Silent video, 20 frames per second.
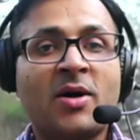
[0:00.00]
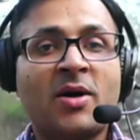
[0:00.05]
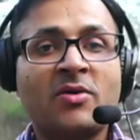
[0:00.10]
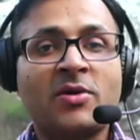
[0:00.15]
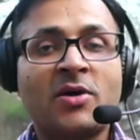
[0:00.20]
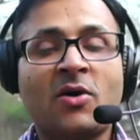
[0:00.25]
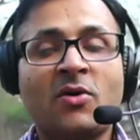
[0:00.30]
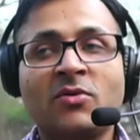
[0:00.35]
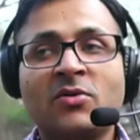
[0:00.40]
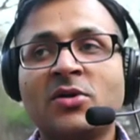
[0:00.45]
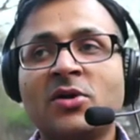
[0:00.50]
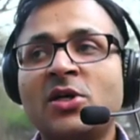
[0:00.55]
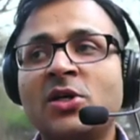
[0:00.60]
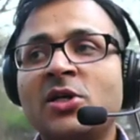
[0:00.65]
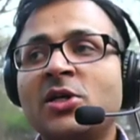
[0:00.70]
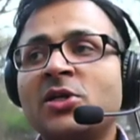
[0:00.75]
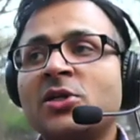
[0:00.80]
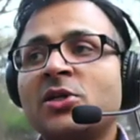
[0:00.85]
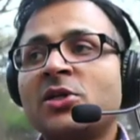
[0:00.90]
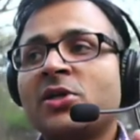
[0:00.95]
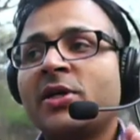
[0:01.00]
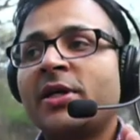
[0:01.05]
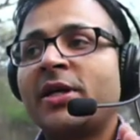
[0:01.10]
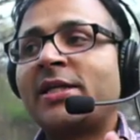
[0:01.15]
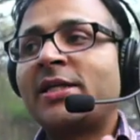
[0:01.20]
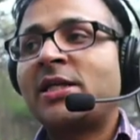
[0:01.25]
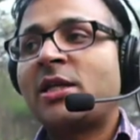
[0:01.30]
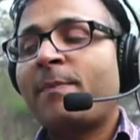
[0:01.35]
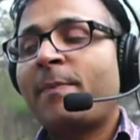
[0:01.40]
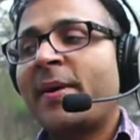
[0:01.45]
noun. It
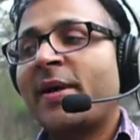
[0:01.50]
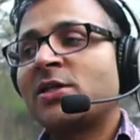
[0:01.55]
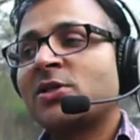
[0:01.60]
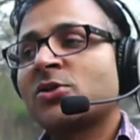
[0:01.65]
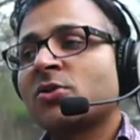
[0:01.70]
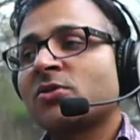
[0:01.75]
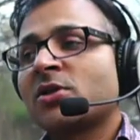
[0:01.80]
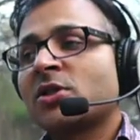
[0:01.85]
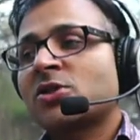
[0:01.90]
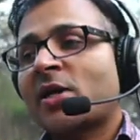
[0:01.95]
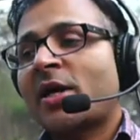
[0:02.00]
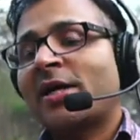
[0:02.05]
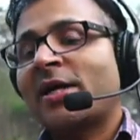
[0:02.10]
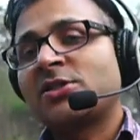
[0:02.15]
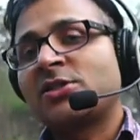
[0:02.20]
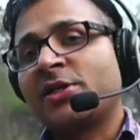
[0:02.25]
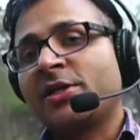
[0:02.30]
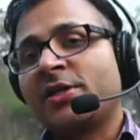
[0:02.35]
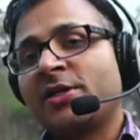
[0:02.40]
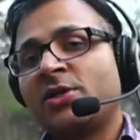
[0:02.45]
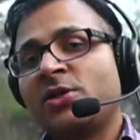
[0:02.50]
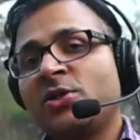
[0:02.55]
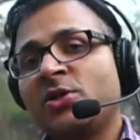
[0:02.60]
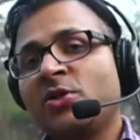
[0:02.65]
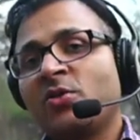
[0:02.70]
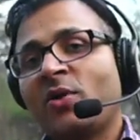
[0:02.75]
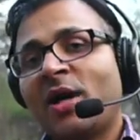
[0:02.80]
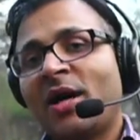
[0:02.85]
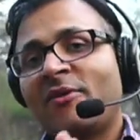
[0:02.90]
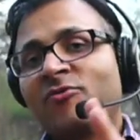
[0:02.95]
depends on the style sheet. You
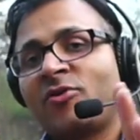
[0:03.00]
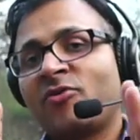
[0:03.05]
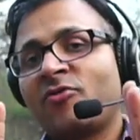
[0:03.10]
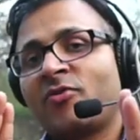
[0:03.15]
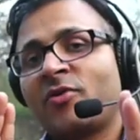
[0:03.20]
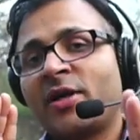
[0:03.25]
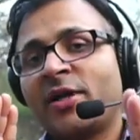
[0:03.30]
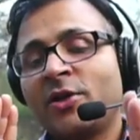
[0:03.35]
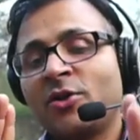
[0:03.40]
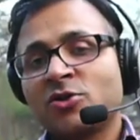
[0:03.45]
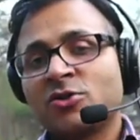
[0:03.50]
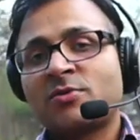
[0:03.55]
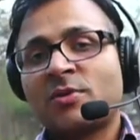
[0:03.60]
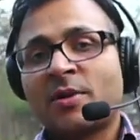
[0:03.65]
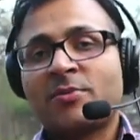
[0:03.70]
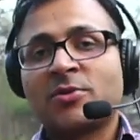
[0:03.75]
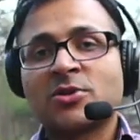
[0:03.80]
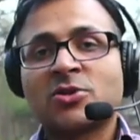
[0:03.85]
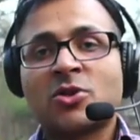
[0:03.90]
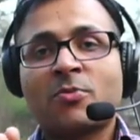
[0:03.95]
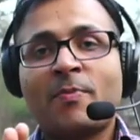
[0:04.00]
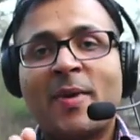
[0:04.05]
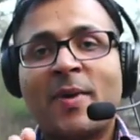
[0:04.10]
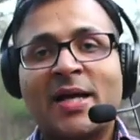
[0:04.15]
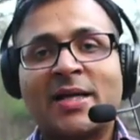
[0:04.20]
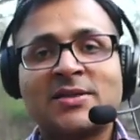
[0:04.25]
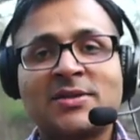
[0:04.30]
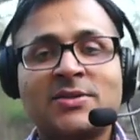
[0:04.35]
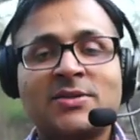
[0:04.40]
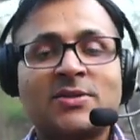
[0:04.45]
have different newspapers or
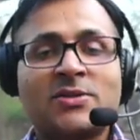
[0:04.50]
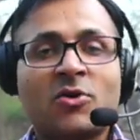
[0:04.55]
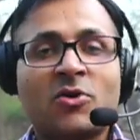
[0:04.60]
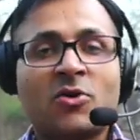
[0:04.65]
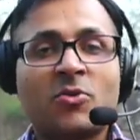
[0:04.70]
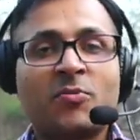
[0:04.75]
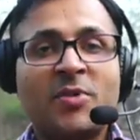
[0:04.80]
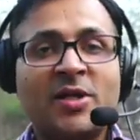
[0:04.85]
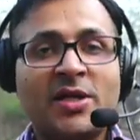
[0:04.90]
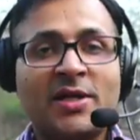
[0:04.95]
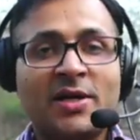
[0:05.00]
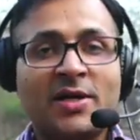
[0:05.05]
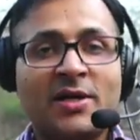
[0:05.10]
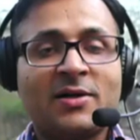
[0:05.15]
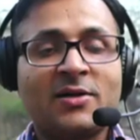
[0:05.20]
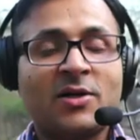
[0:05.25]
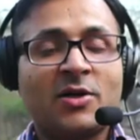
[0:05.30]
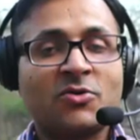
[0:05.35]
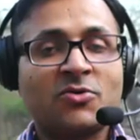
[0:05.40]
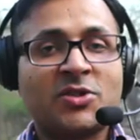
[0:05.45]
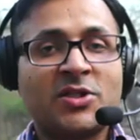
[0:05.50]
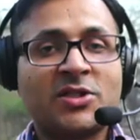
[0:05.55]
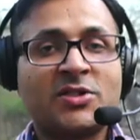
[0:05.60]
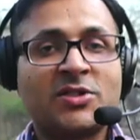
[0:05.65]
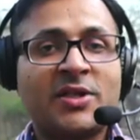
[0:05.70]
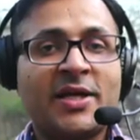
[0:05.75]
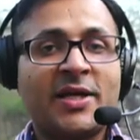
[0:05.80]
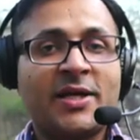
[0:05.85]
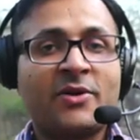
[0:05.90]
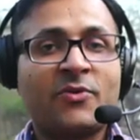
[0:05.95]
magazines or media houses,
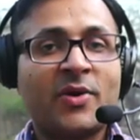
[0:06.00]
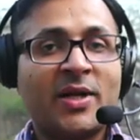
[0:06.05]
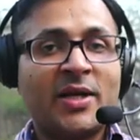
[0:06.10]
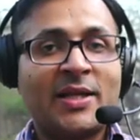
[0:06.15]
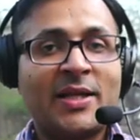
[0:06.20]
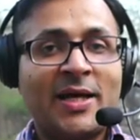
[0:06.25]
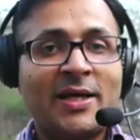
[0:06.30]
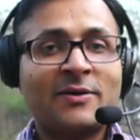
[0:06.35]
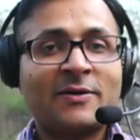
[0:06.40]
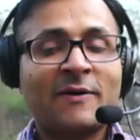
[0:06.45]
they run that.